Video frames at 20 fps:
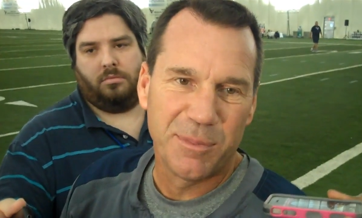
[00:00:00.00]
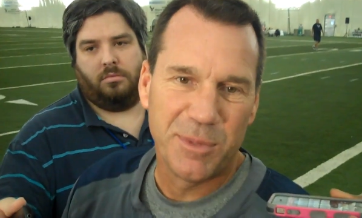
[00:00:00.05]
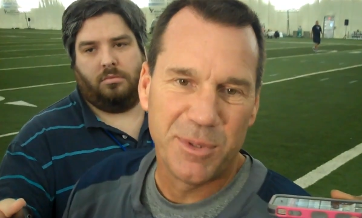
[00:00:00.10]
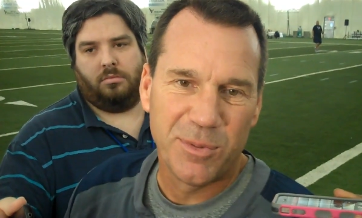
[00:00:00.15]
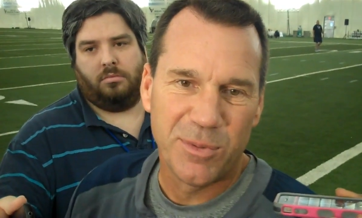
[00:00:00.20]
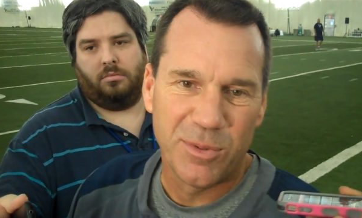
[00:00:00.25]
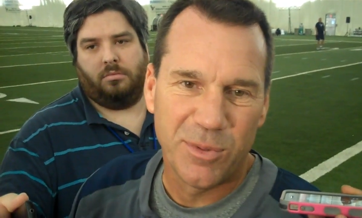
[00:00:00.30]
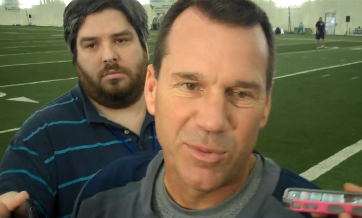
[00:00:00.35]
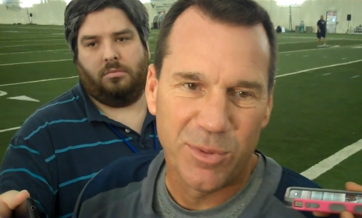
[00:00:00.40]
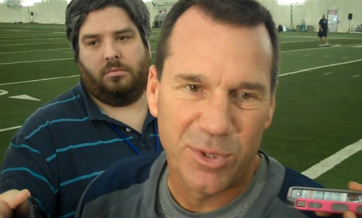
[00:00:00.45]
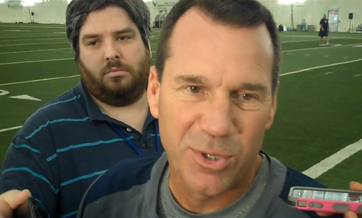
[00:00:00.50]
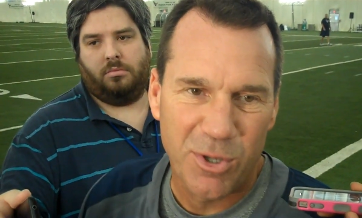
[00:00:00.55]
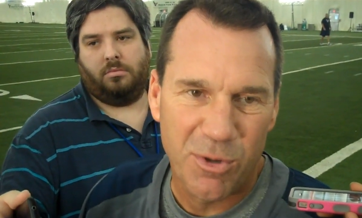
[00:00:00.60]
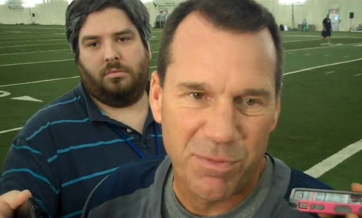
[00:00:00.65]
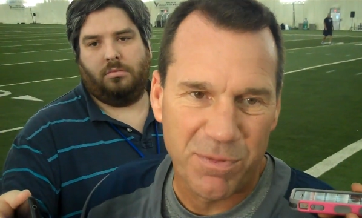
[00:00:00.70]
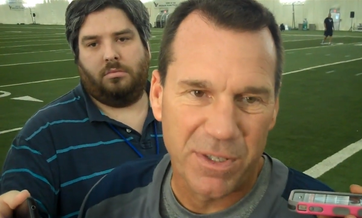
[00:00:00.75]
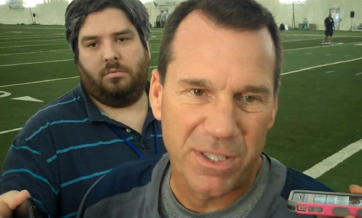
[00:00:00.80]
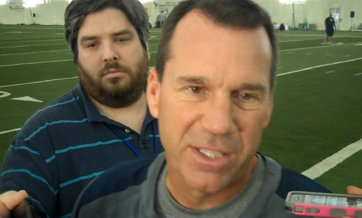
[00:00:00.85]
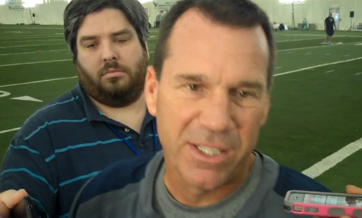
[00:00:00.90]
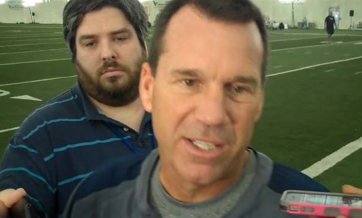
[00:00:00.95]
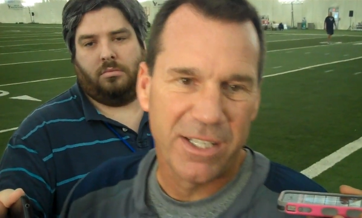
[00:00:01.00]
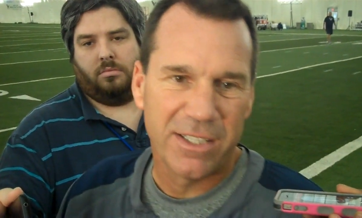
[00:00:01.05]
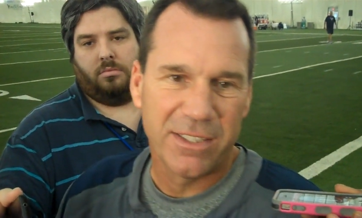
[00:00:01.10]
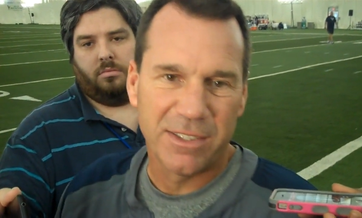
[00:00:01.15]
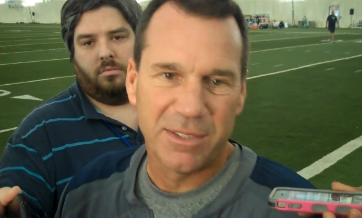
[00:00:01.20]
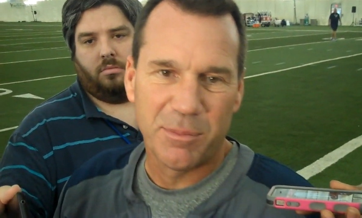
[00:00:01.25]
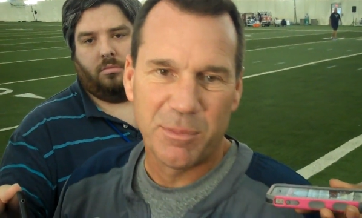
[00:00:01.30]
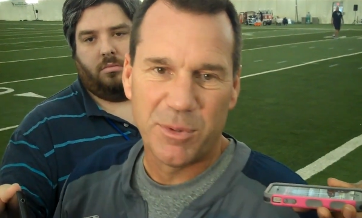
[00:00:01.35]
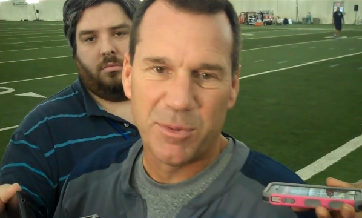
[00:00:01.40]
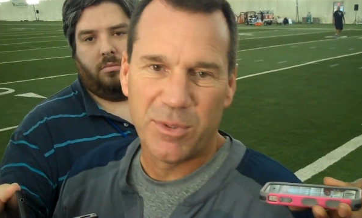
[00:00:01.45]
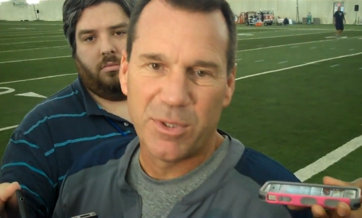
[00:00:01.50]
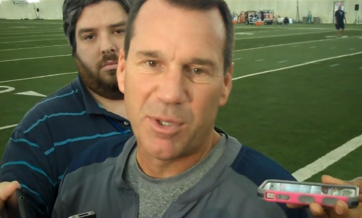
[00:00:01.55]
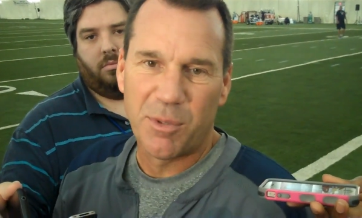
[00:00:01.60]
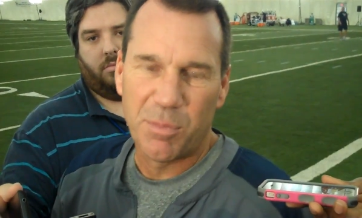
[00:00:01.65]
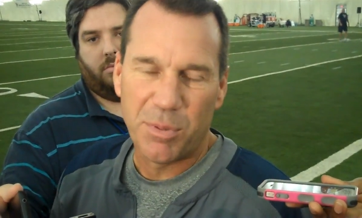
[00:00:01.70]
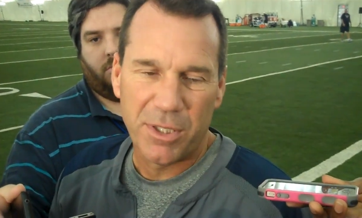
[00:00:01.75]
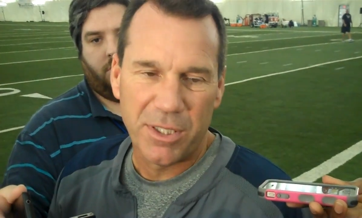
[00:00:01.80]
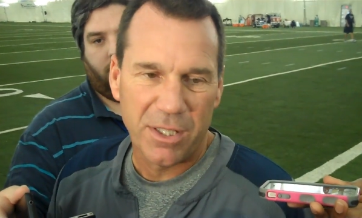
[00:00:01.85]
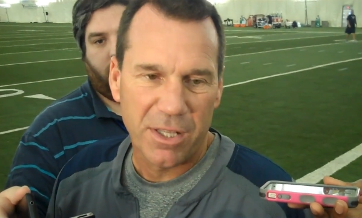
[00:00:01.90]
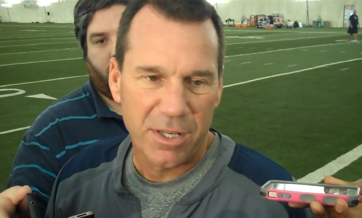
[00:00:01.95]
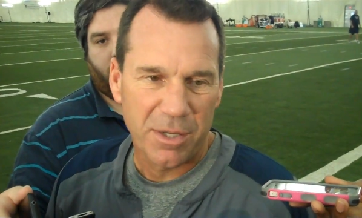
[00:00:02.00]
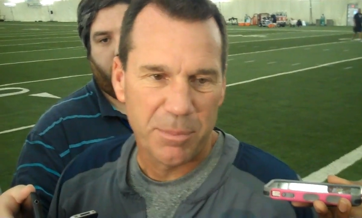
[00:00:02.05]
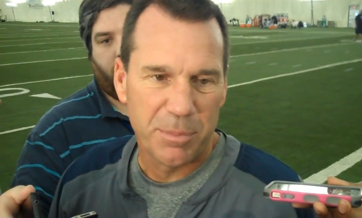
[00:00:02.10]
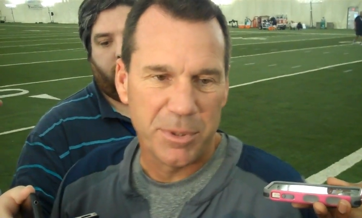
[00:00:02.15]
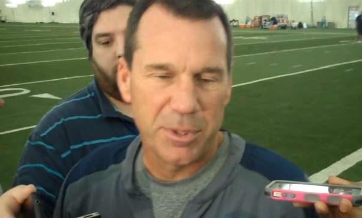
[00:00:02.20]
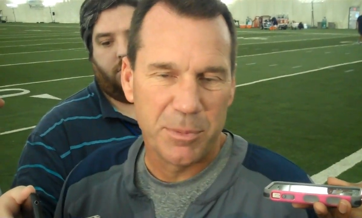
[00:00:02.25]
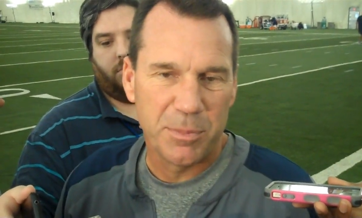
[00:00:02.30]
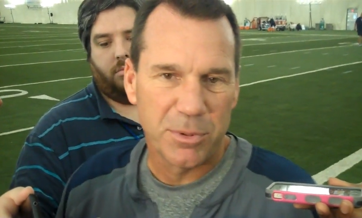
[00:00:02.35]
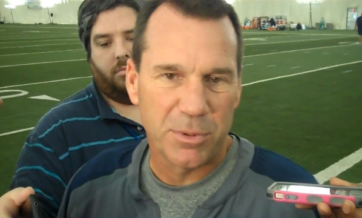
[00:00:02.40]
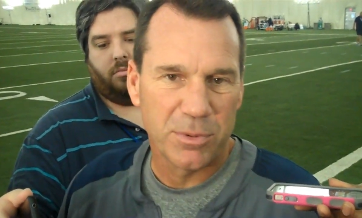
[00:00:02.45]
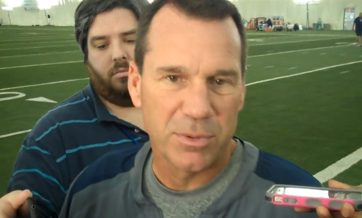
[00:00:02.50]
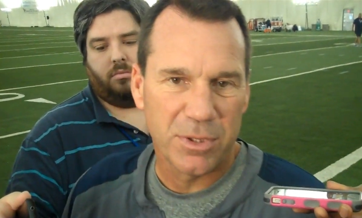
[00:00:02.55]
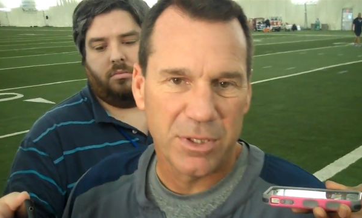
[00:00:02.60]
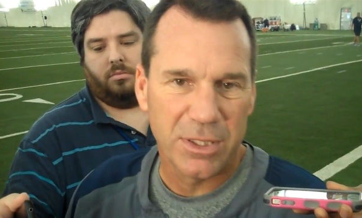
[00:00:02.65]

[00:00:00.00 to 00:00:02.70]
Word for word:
Speaker 1: I mean, we'll, we'll go find out. I mean, we're going to play a lot of people.